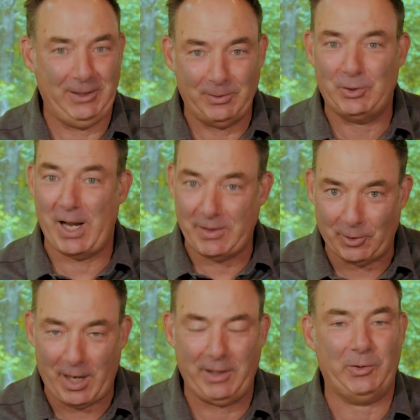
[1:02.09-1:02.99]
You chasing
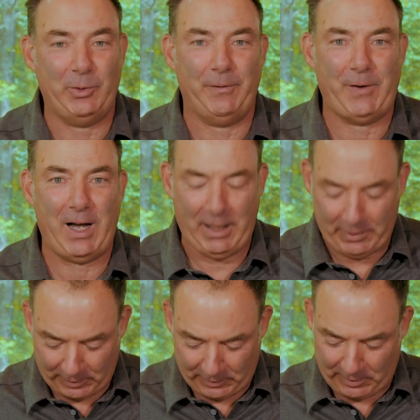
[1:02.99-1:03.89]
greatness with your
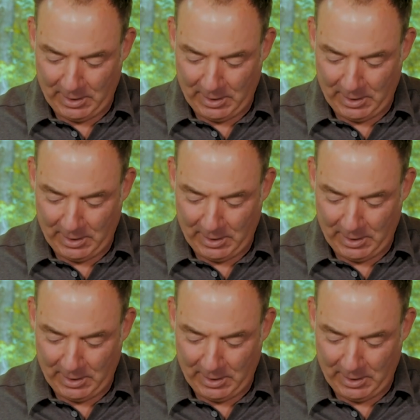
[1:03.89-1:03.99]
finances